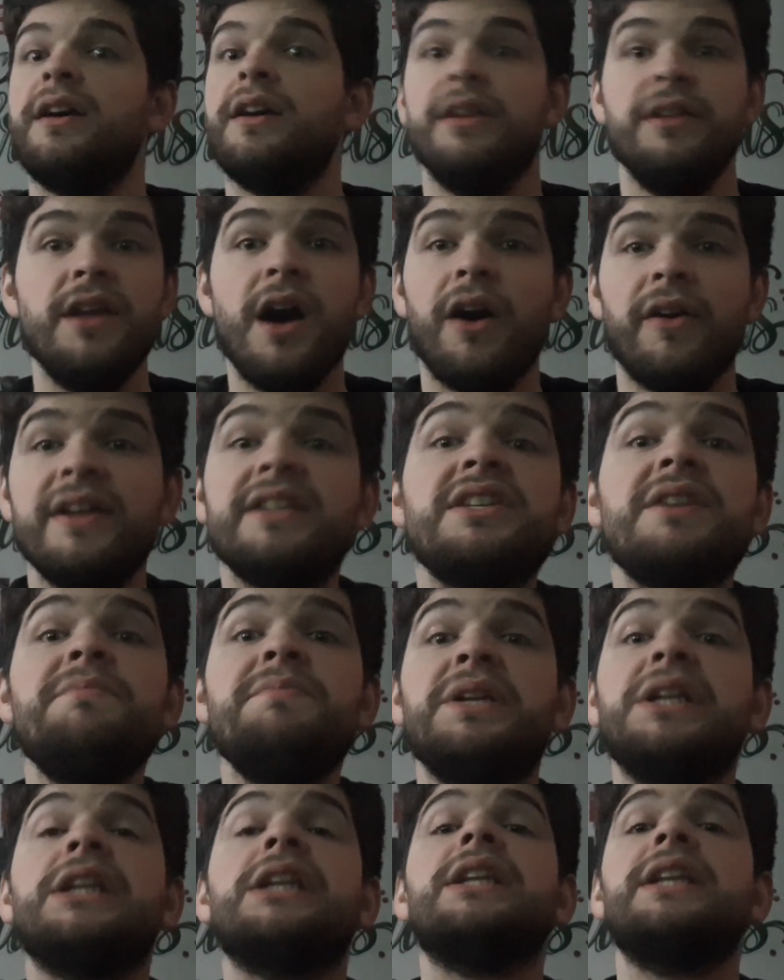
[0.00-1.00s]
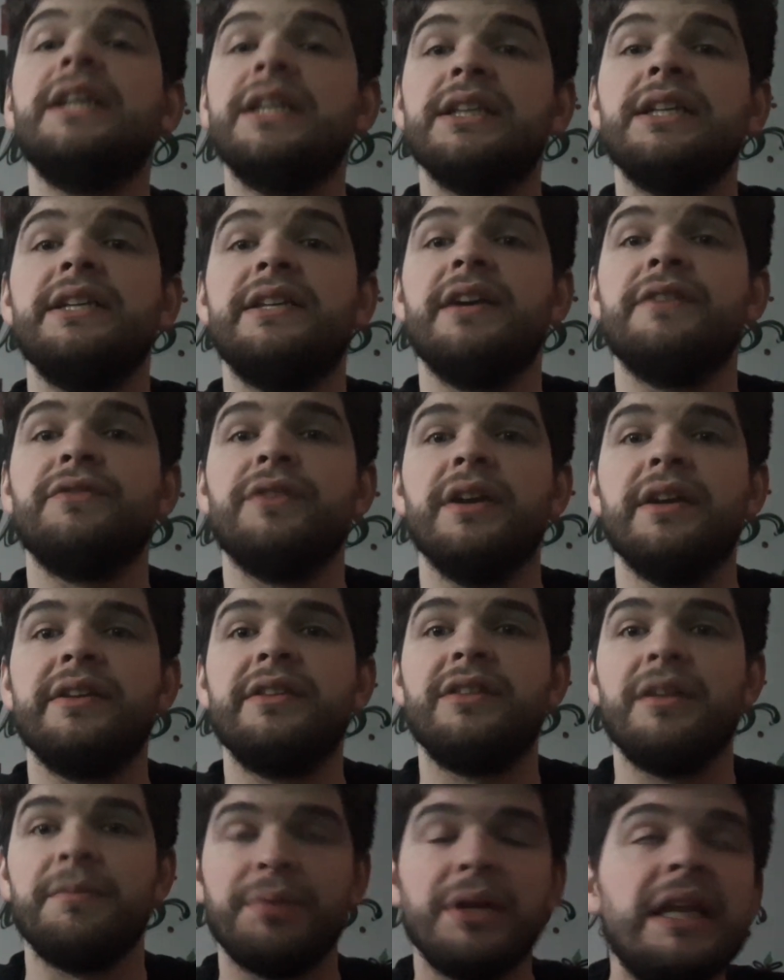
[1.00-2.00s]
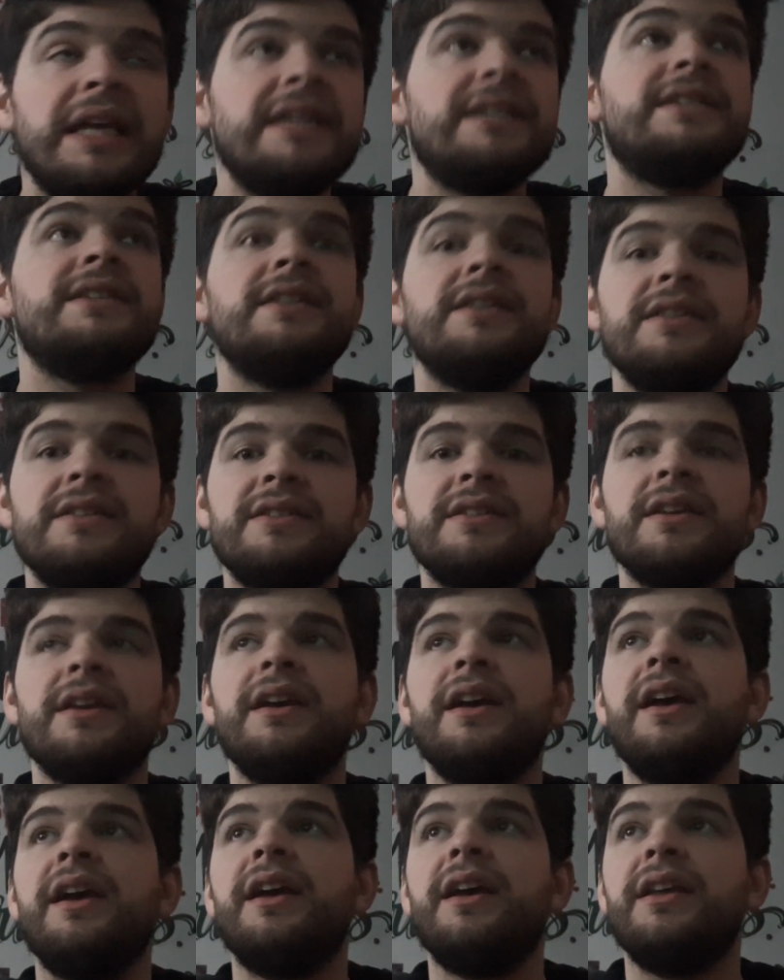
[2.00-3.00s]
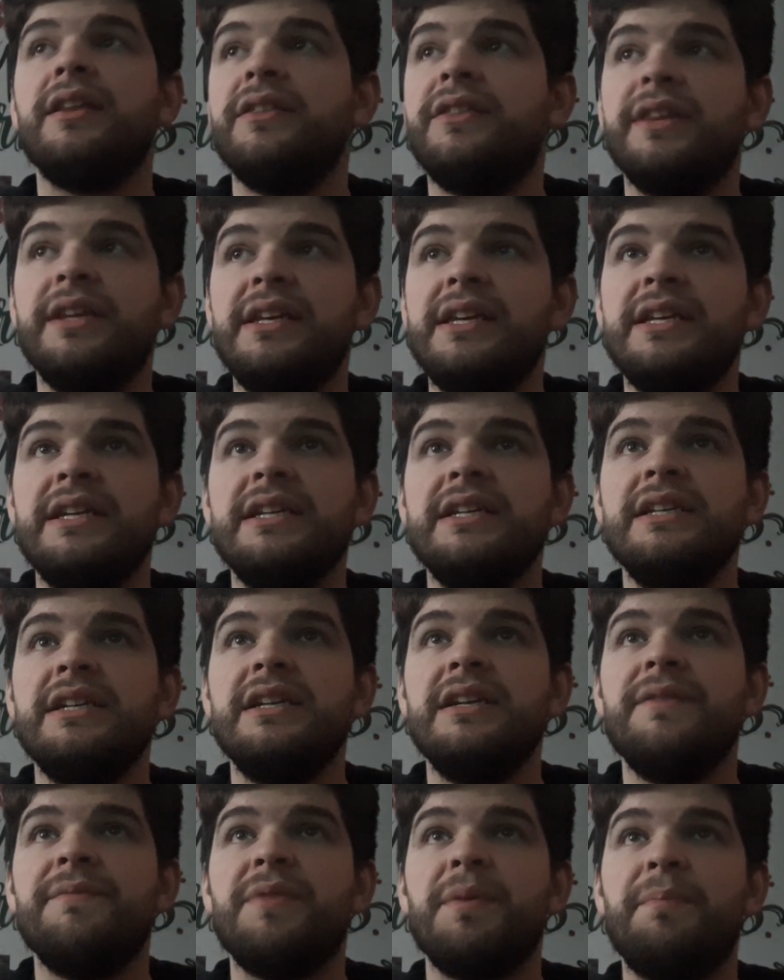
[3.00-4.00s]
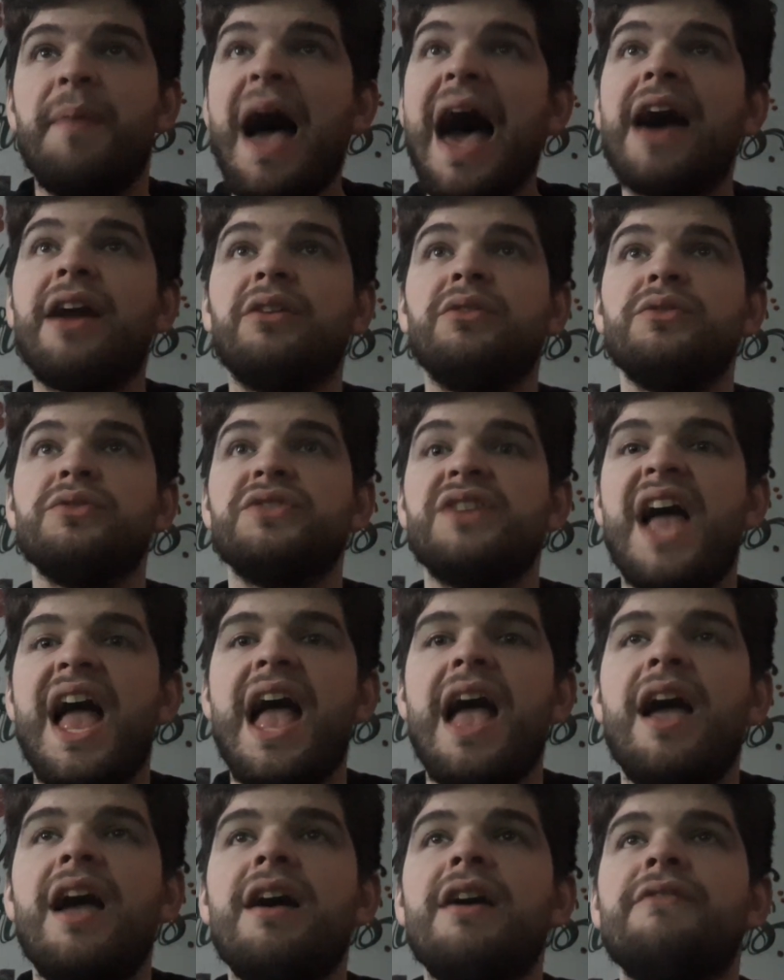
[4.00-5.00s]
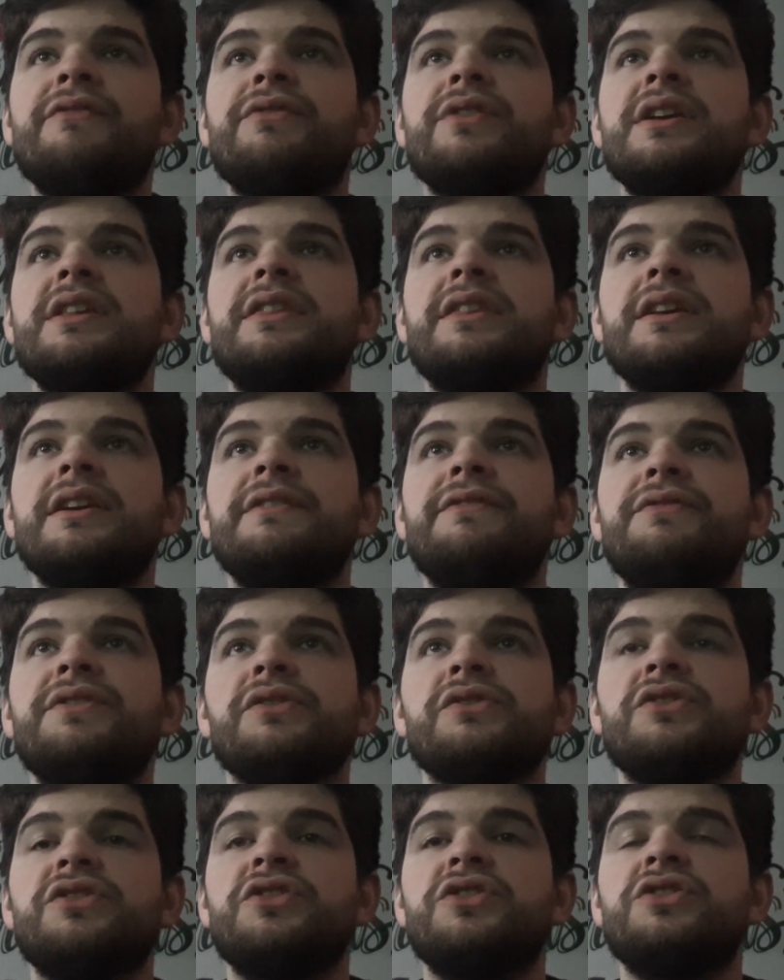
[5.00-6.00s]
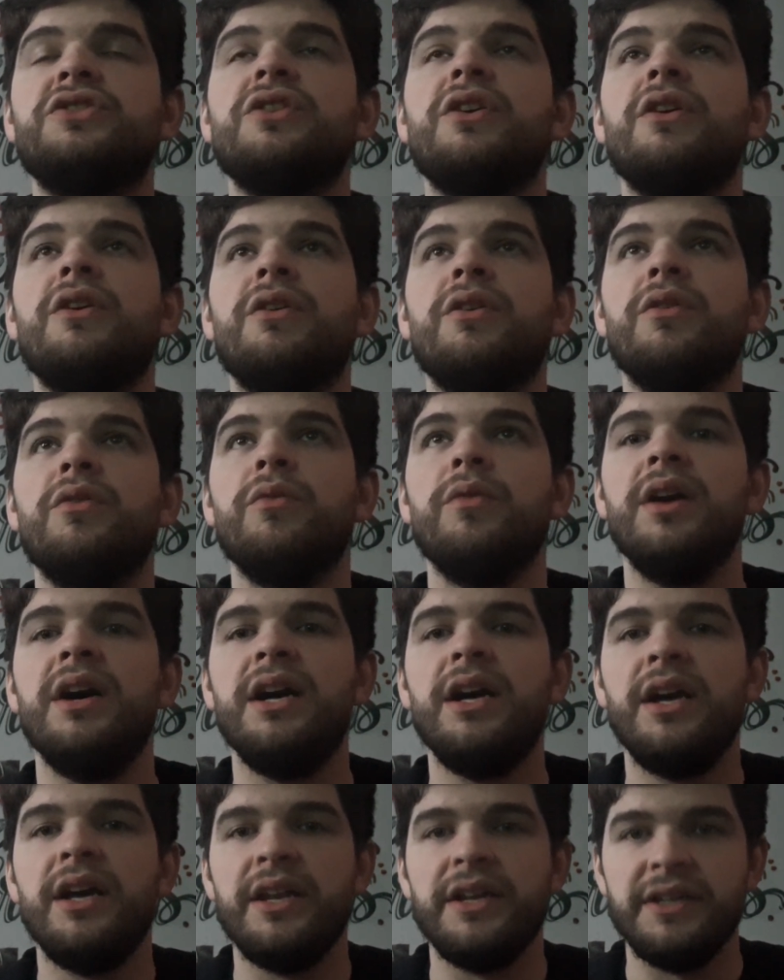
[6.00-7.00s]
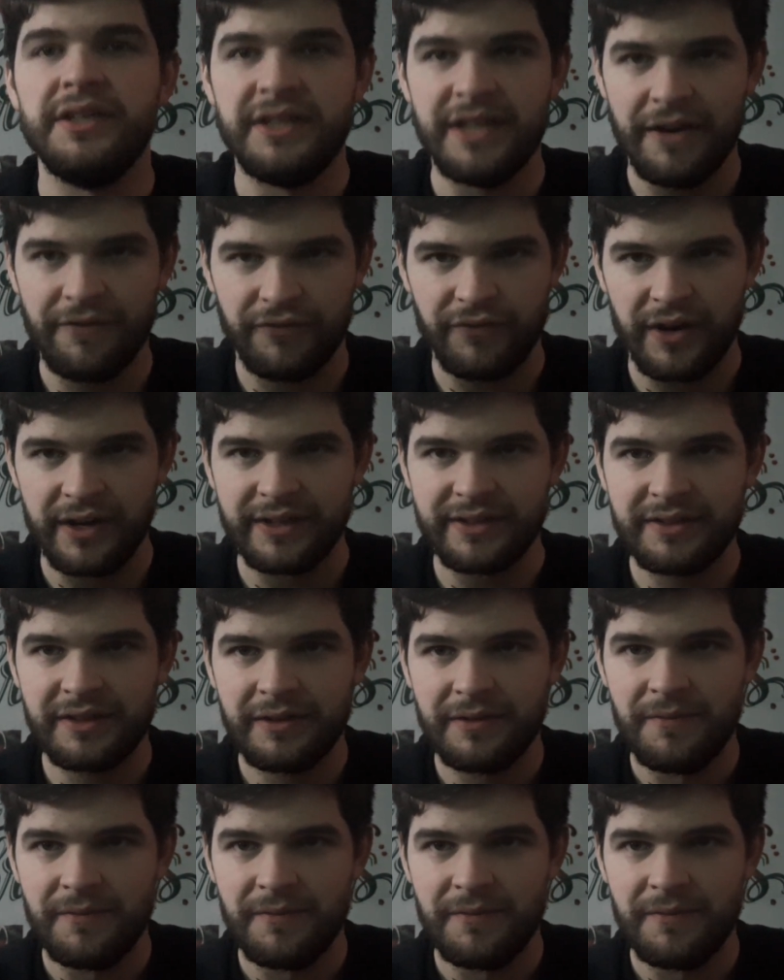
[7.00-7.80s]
No, it's completely different. The places, the battles, everything feels so different.